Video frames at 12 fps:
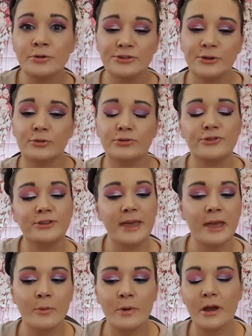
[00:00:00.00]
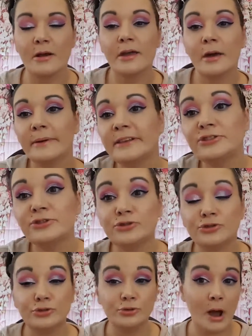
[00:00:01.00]
So today we are going to
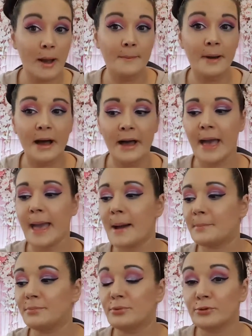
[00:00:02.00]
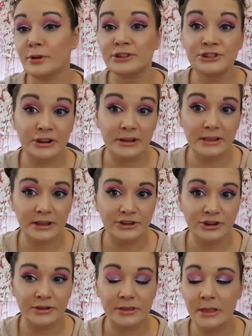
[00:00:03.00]
do my brush
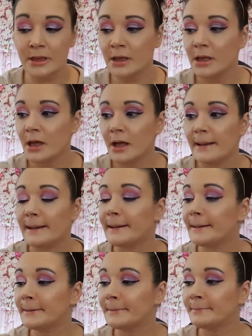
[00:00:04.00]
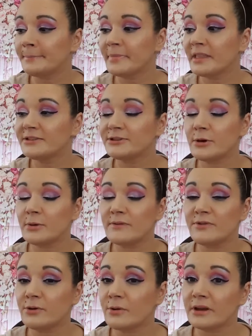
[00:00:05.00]
collection. So
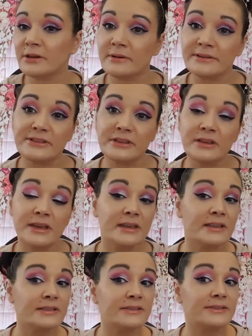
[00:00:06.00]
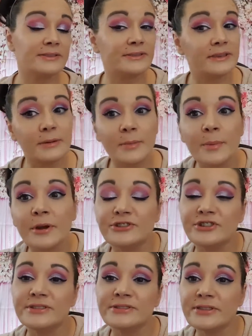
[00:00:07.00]
if you are interested in seeing my
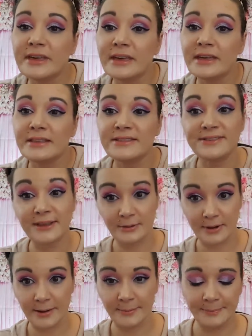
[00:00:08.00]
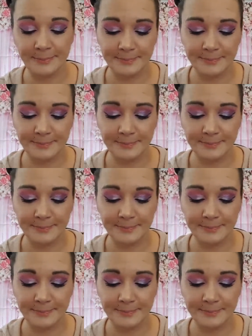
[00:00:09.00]
brushes, then stick around.